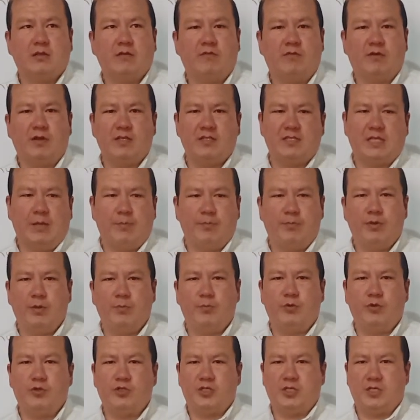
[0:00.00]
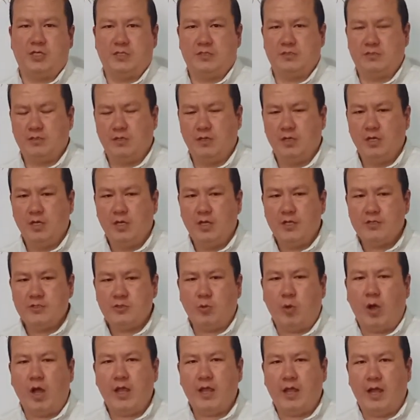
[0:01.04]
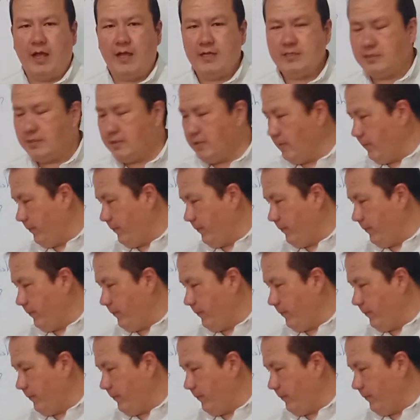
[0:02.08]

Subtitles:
for example, Portuguese. So I ask,